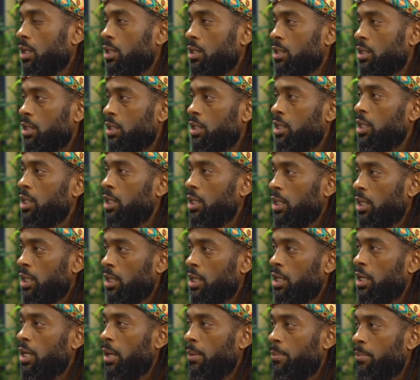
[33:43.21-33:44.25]
Because good
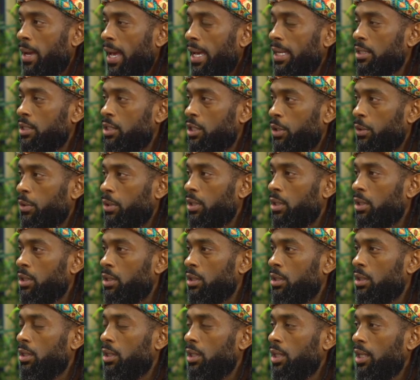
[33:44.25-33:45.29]
gut
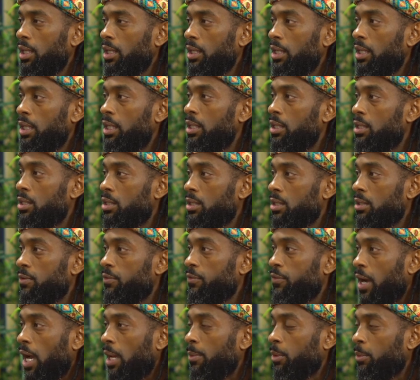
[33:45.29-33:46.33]
bacteria eats
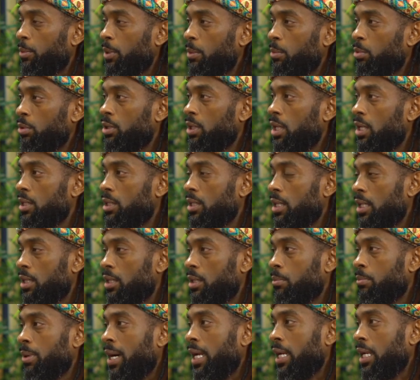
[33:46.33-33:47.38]
fiber. People think
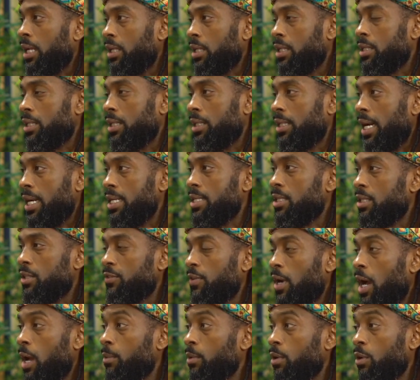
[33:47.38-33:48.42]
that the body doesn't
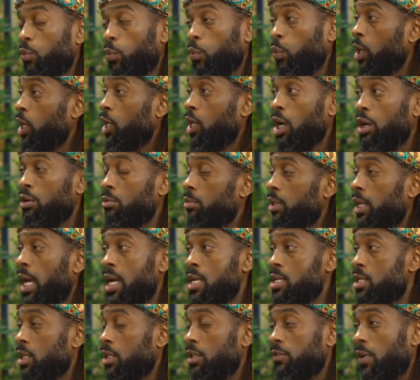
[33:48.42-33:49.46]
digest fiber. We don't
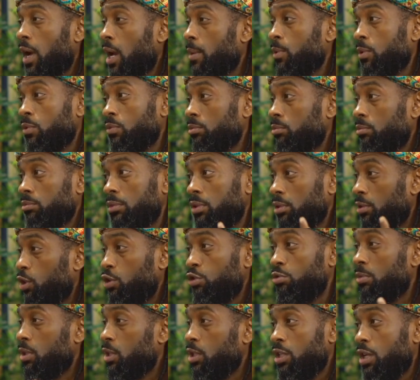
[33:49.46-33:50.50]
digest fiber.
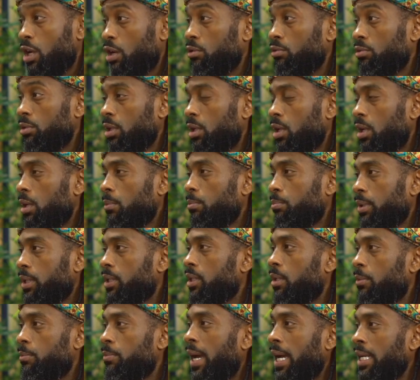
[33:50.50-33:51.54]
Humans don't.
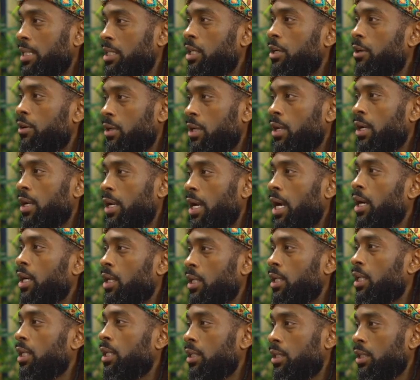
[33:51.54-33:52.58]
But the bacteria in our
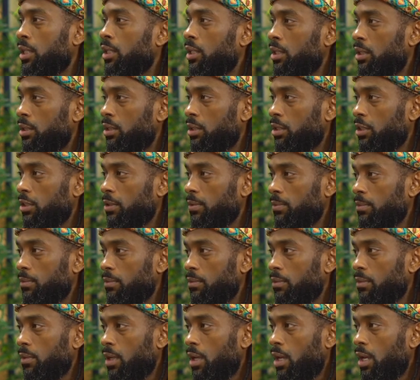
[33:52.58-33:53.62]
gut does.
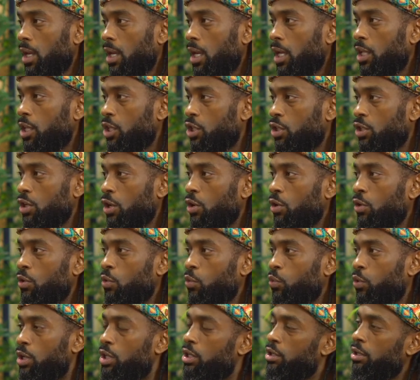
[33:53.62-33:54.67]
And so
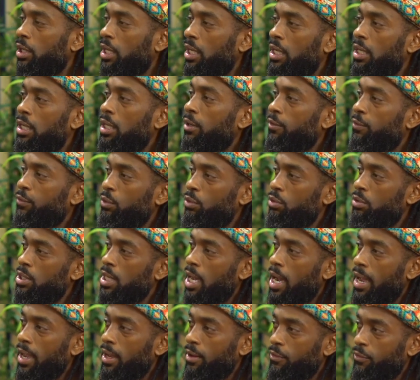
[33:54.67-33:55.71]
when you're eating
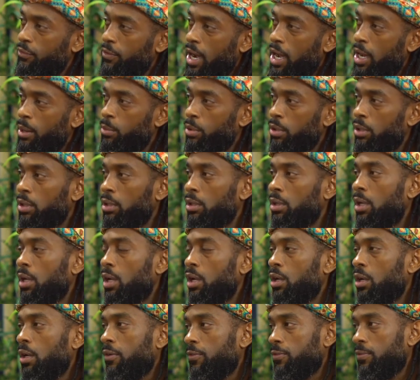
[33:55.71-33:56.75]
foods high in fiber,
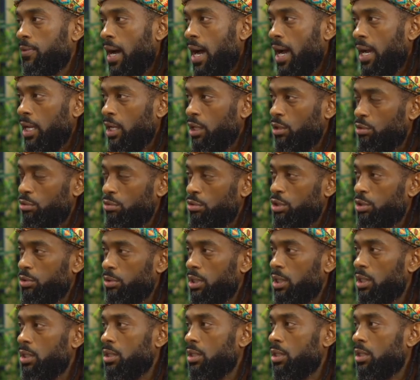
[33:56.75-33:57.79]
high in
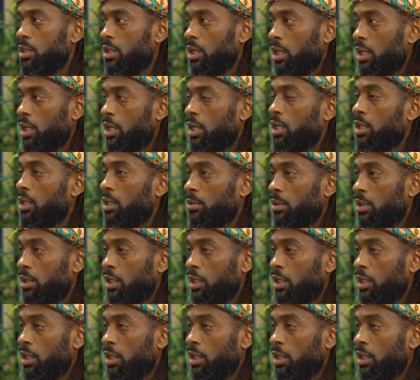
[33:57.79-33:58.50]
nutrients, the good